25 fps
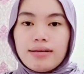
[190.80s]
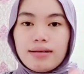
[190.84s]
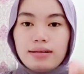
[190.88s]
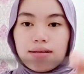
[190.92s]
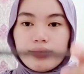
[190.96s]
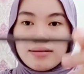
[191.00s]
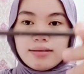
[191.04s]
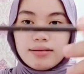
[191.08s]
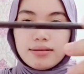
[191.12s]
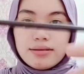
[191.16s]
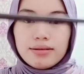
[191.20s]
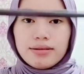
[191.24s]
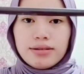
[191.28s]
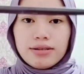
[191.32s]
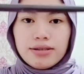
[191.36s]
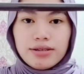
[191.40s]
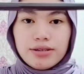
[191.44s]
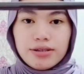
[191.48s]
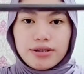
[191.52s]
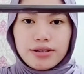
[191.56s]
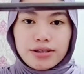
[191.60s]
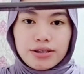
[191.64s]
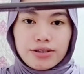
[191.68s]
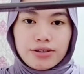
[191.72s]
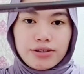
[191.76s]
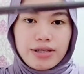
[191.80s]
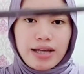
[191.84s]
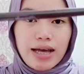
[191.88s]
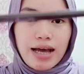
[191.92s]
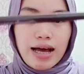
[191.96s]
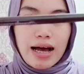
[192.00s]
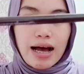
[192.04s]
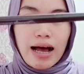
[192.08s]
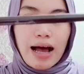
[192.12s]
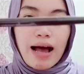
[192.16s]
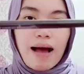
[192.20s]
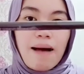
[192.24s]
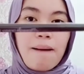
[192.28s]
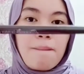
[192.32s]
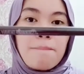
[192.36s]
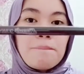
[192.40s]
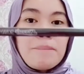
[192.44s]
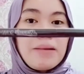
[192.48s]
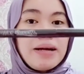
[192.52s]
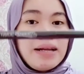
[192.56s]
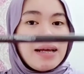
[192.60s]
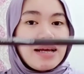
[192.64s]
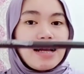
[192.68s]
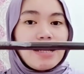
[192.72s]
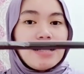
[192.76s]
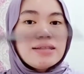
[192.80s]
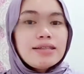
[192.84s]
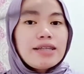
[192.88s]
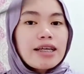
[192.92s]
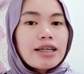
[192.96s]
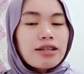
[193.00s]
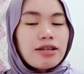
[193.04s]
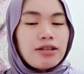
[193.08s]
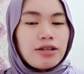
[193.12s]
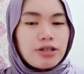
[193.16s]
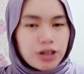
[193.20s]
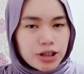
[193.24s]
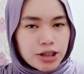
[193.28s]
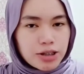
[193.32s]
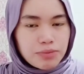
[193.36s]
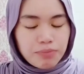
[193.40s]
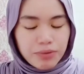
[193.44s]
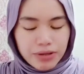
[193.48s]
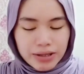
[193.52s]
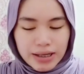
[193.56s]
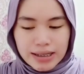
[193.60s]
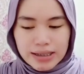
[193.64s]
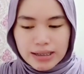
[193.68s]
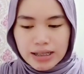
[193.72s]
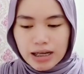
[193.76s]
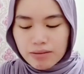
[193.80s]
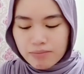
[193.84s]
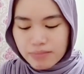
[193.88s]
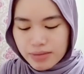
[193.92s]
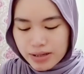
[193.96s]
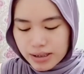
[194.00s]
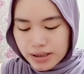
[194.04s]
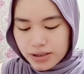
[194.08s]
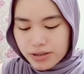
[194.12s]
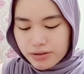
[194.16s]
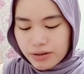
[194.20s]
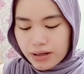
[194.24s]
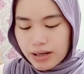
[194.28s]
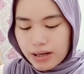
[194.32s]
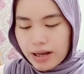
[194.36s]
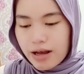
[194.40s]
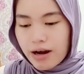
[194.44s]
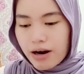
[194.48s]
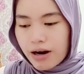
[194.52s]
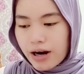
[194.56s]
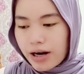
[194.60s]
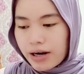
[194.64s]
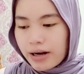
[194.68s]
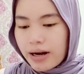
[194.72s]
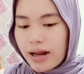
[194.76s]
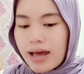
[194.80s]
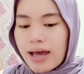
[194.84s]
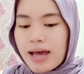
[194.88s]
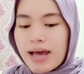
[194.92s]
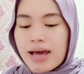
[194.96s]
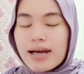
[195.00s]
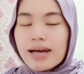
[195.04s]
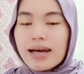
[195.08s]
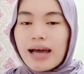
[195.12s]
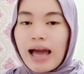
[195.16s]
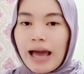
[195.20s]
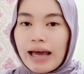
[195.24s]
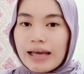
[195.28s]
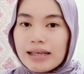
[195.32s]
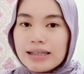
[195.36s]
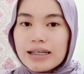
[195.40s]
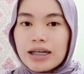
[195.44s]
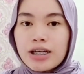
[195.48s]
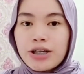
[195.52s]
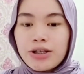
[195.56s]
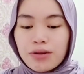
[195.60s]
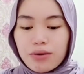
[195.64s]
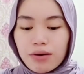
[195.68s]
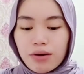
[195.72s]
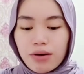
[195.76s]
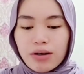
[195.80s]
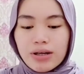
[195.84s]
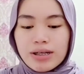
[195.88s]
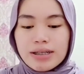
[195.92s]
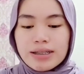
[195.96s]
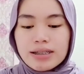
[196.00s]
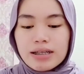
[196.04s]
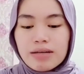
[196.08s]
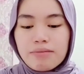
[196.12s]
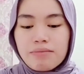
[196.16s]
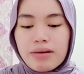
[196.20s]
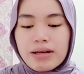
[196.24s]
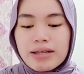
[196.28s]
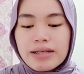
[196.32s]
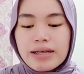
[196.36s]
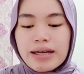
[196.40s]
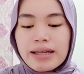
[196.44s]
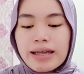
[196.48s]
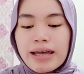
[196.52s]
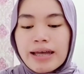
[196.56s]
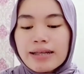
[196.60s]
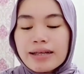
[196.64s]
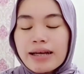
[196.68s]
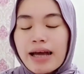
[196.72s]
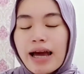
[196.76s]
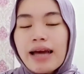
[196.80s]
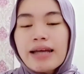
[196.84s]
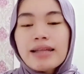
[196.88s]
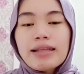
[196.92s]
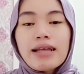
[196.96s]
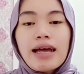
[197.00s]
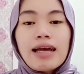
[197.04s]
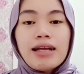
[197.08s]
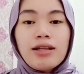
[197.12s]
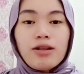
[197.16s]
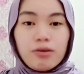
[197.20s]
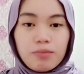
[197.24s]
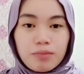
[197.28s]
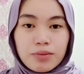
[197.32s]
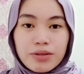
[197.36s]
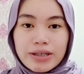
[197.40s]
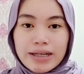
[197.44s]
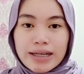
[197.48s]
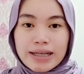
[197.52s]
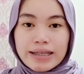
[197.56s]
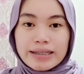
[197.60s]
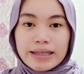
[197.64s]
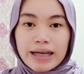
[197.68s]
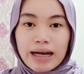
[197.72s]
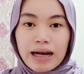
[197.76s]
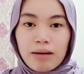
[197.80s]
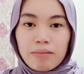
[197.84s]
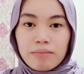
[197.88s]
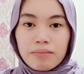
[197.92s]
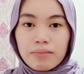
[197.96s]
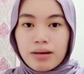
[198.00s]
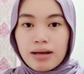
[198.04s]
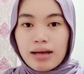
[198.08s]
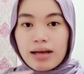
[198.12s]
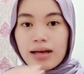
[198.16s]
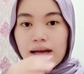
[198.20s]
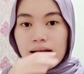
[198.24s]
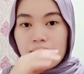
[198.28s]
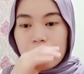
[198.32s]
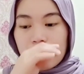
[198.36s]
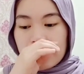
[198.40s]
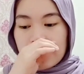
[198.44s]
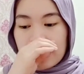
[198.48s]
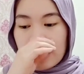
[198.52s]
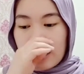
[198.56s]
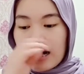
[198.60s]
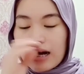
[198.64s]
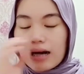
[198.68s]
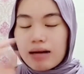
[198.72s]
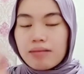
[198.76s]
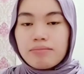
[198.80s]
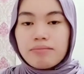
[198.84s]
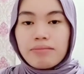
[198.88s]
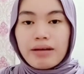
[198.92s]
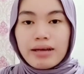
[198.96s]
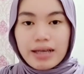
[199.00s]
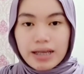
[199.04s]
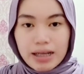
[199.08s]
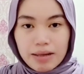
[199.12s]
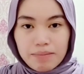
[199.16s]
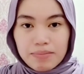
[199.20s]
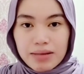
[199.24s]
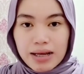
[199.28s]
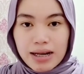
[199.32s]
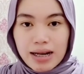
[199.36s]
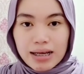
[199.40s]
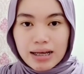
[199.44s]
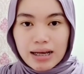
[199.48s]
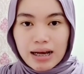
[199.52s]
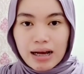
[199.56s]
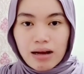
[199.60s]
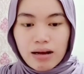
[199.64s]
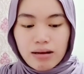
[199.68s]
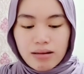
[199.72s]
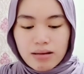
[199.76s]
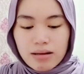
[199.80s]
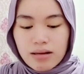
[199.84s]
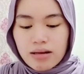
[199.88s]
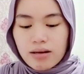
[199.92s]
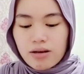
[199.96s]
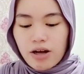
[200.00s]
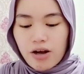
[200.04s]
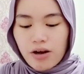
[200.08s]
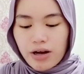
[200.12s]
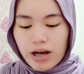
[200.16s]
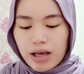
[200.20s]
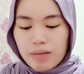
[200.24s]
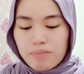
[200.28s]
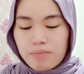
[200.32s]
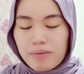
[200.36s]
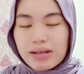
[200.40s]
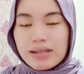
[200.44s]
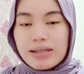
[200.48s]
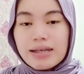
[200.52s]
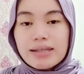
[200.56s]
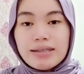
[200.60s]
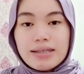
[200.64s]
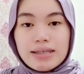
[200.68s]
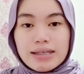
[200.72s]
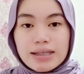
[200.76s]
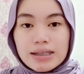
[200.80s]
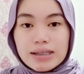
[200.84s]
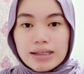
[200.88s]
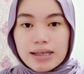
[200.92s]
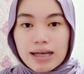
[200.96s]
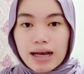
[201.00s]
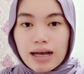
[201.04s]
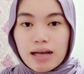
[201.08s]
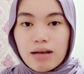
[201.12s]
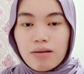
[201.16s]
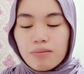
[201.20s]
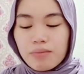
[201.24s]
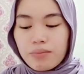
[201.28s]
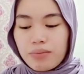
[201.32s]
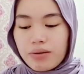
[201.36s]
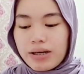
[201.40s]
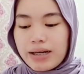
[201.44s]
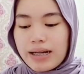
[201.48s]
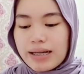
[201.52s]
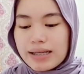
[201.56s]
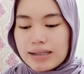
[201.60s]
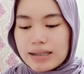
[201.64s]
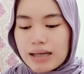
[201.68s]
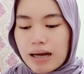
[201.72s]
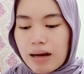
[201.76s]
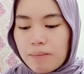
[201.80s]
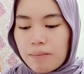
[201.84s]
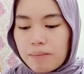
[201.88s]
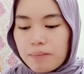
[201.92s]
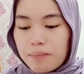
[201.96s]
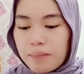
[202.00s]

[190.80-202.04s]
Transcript: So yeah, medical technologist board exam is really hard. Kahit anong course naman yan at kahit anong board exam, mahirap talaga. Okay, pagdating sa board exam.